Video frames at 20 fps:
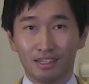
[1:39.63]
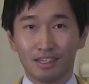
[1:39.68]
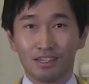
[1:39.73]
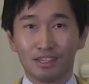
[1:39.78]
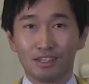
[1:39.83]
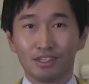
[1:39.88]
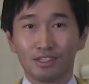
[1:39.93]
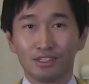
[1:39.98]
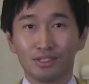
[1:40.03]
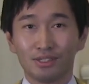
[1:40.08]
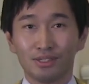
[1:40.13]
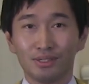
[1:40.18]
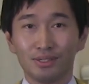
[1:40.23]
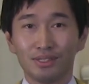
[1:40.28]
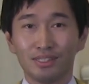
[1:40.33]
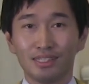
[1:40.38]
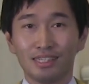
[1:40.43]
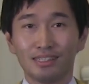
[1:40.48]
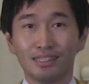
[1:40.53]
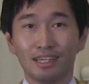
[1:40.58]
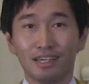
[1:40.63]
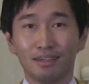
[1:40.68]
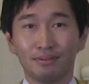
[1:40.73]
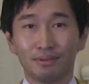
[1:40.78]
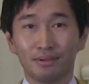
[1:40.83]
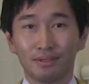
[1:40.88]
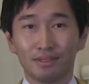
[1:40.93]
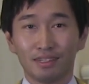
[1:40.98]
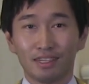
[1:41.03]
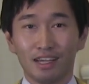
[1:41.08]
Through these
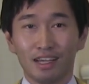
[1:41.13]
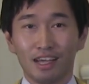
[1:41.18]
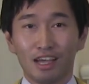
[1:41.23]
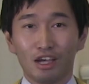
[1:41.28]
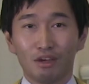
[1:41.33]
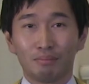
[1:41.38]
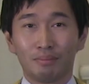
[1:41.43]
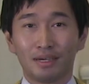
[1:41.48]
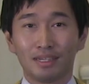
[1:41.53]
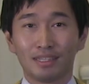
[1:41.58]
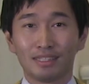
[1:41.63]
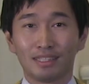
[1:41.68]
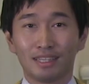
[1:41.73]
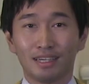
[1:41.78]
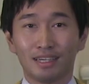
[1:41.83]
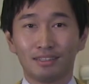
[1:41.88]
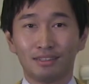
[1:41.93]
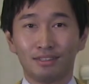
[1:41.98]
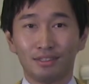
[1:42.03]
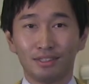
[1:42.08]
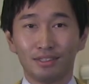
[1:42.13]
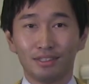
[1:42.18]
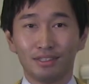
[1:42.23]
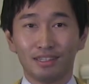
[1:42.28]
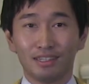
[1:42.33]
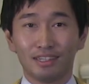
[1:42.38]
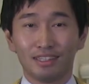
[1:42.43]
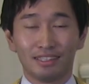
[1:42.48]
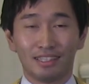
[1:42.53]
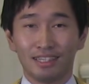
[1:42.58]
effort, Master do
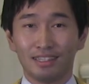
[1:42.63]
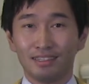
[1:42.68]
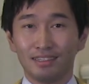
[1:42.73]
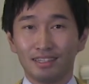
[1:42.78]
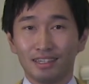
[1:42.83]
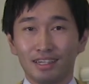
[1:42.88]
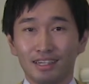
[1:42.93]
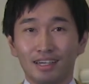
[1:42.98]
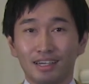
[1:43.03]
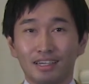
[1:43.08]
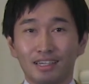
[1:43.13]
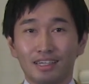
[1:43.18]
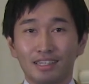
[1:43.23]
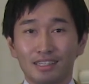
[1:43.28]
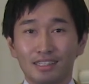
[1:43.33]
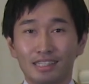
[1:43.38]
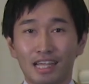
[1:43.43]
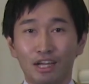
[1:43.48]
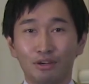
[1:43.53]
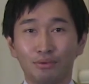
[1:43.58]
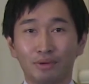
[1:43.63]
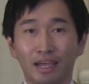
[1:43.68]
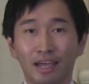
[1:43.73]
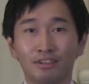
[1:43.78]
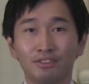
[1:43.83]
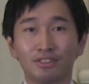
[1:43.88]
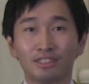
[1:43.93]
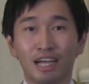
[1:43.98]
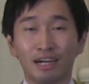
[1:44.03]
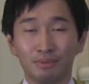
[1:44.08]
did
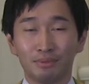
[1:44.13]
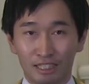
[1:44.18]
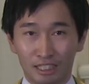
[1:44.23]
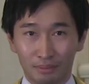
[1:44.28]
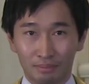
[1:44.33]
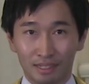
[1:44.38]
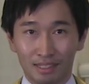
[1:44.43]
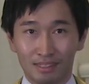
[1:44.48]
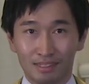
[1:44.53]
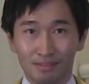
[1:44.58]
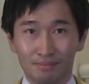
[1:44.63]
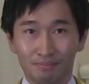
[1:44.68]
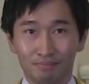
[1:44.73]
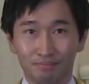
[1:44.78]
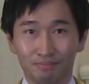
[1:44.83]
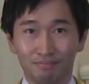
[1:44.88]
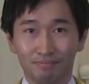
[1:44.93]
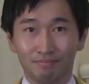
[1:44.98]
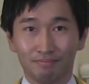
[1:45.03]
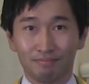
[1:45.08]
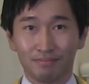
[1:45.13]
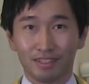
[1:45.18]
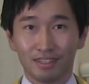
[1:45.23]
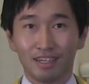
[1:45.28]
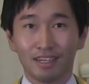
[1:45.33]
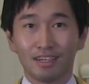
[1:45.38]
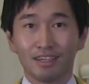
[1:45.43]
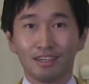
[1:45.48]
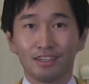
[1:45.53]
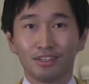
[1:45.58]
self-establishments.
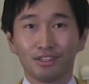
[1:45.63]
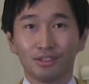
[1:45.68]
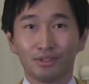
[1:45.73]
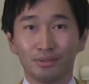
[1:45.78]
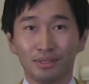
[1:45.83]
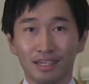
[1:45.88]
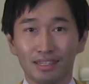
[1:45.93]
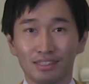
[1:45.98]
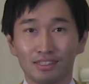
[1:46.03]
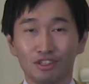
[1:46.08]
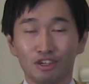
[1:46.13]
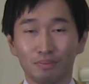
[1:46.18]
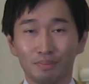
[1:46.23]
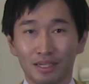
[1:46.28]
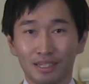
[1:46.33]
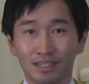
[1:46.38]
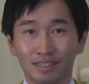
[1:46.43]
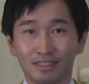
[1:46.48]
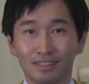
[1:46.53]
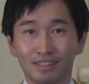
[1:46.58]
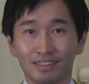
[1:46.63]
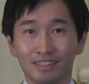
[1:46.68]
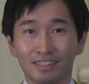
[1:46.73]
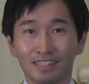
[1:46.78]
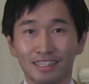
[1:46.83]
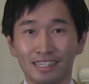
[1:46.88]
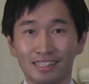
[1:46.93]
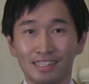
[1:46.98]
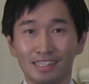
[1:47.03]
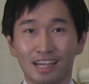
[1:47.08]
Today's topic
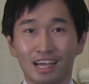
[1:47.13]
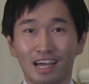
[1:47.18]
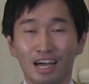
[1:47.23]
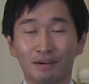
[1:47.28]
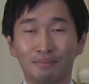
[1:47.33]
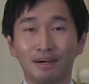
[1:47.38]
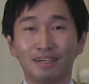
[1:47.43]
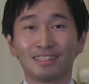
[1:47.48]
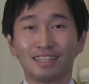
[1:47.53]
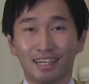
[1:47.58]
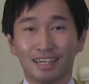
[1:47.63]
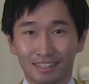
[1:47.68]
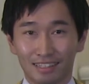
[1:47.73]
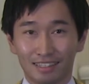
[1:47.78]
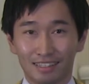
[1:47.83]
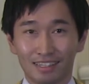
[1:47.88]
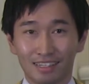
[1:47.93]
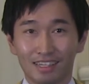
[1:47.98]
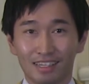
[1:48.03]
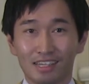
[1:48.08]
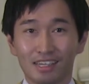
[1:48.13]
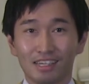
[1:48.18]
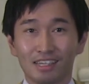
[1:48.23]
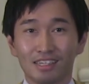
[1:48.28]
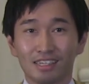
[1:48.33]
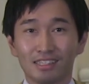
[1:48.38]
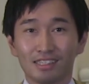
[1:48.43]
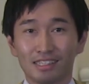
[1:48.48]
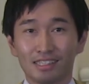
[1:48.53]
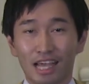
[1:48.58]
is about that,
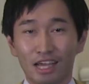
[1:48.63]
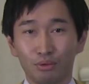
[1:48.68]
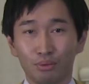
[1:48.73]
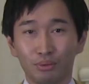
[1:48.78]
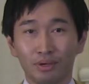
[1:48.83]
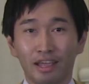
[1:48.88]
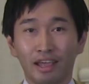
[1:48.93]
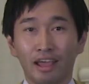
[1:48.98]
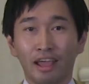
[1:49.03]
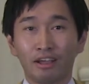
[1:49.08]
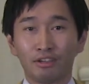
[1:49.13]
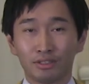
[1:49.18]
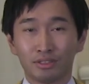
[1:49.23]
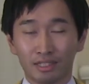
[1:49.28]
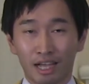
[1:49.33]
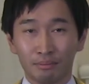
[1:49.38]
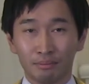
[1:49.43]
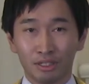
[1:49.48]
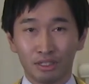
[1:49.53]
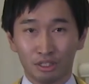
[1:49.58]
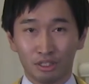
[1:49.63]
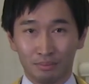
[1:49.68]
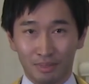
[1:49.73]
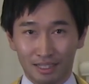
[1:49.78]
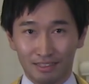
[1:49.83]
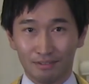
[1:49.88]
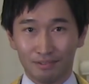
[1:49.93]
self-establishment.